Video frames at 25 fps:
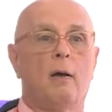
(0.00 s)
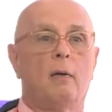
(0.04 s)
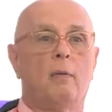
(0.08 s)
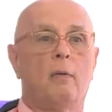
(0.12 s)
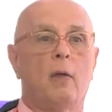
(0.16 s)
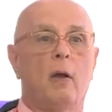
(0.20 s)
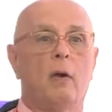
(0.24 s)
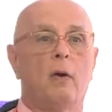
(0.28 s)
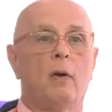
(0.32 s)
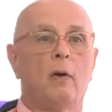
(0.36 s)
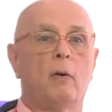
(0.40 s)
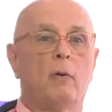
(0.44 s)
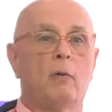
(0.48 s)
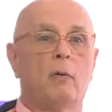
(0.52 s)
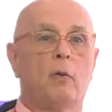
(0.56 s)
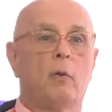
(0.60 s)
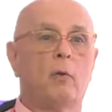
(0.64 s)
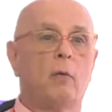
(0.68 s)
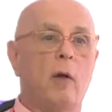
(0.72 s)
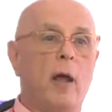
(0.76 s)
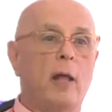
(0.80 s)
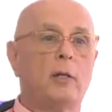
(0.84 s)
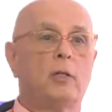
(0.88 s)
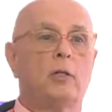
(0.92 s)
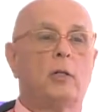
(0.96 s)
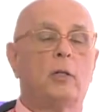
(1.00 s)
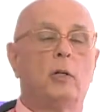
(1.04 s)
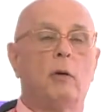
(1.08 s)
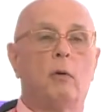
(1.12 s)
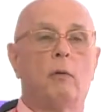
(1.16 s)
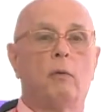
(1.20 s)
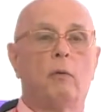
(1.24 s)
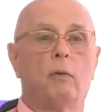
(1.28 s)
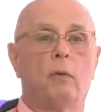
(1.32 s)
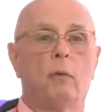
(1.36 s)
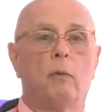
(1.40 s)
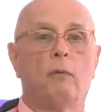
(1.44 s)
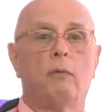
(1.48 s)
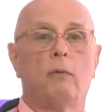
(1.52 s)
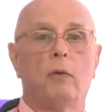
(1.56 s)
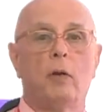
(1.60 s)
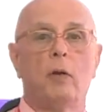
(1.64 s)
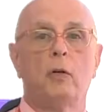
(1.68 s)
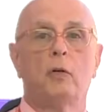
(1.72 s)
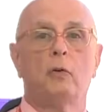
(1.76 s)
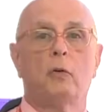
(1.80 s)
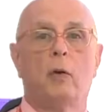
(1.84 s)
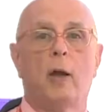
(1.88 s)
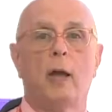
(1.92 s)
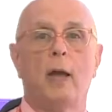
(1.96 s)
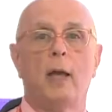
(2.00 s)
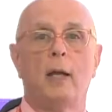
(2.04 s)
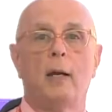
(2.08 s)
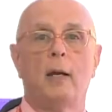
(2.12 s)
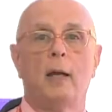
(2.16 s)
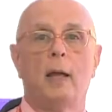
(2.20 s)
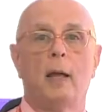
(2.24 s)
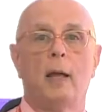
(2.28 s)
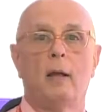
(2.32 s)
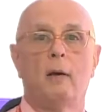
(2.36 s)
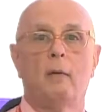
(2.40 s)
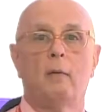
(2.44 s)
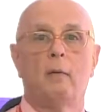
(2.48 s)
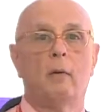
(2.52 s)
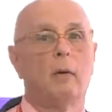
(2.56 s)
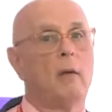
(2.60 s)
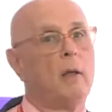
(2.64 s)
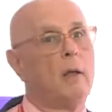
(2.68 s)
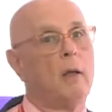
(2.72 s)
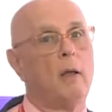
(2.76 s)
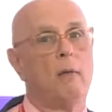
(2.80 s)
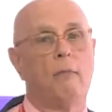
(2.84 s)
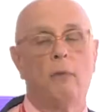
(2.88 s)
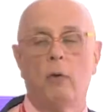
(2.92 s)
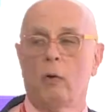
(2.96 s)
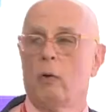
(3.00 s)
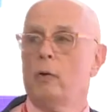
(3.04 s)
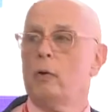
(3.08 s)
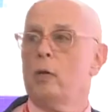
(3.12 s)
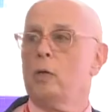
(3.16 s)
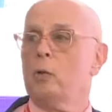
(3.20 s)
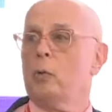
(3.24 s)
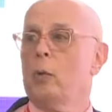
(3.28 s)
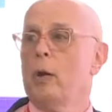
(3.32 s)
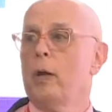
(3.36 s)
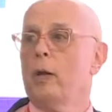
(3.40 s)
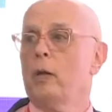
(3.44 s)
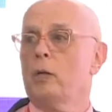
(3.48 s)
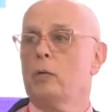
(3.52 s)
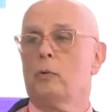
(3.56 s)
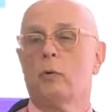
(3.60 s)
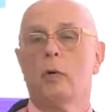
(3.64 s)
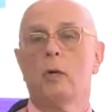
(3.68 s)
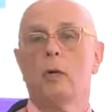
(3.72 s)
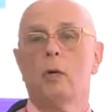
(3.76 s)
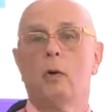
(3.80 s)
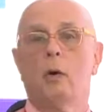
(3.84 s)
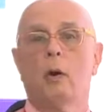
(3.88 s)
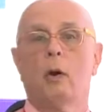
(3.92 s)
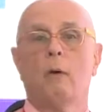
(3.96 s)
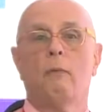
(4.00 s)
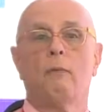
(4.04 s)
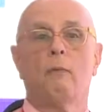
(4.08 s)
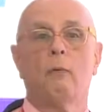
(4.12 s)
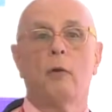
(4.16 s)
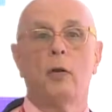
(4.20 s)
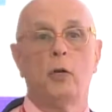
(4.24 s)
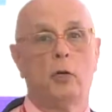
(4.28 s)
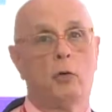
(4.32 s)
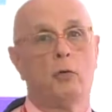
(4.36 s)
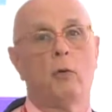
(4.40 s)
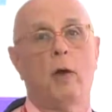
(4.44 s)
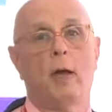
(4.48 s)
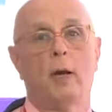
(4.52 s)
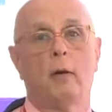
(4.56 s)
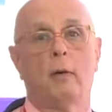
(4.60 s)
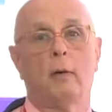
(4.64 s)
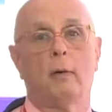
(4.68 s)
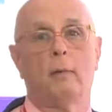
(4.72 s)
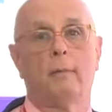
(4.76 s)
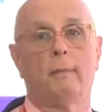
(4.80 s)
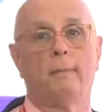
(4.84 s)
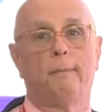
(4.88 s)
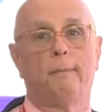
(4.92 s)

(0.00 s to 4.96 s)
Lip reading: There are threats to free trade, and if you're in the toy industry, you're a free trader.